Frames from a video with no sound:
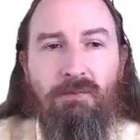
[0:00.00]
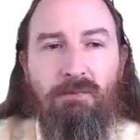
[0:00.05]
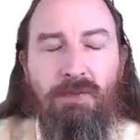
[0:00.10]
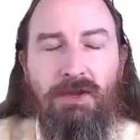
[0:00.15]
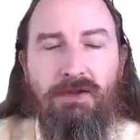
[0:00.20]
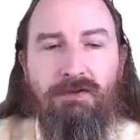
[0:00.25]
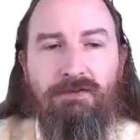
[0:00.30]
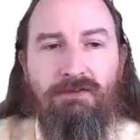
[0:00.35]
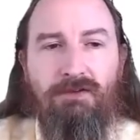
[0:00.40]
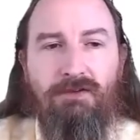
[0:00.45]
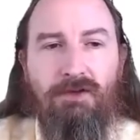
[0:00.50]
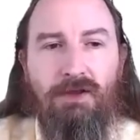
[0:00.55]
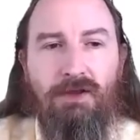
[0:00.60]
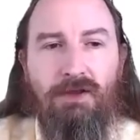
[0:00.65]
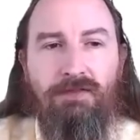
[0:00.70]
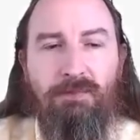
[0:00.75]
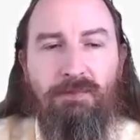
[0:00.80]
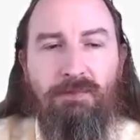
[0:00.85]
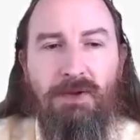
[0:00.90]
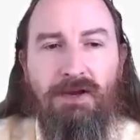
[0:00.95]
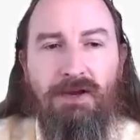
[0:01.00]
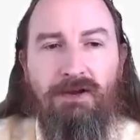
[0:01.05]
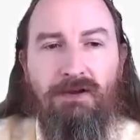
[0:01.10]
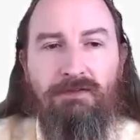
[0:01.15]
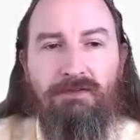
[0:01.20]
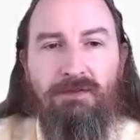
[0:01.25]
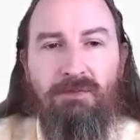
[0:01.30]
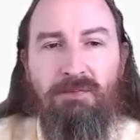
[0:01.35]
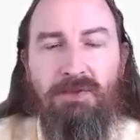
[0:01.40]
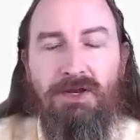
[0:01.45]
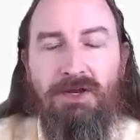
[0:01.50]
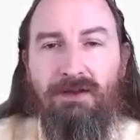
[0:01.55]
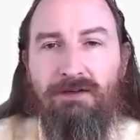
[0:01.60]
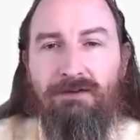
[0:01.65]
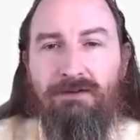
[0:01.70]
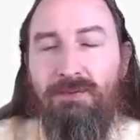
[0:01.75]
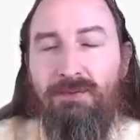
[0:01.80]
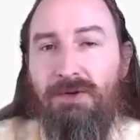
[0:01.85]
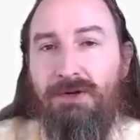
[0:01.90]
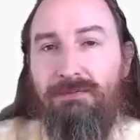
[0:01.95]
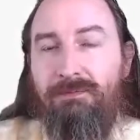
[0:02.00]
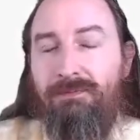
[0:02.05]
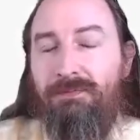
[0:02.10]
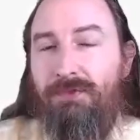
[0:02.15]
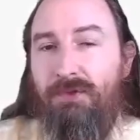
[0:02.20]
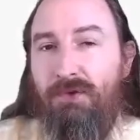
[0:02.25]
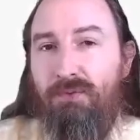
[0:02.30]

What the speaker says: based on this mechanism because, well,